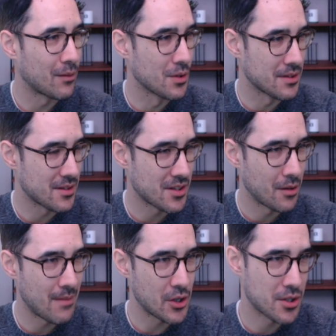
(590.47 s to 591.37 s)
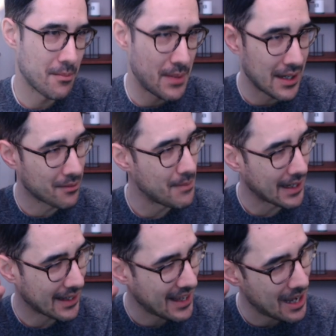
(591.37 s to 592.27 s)
wasn't so much the big
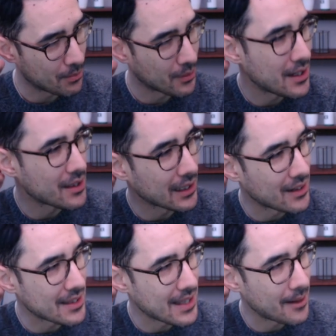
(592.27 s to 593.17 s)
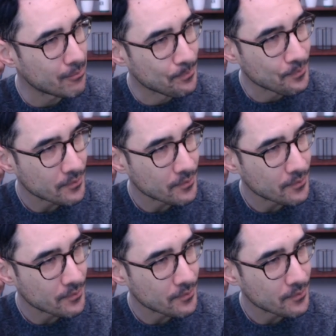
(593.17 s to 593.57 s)
mega cap or anything like that.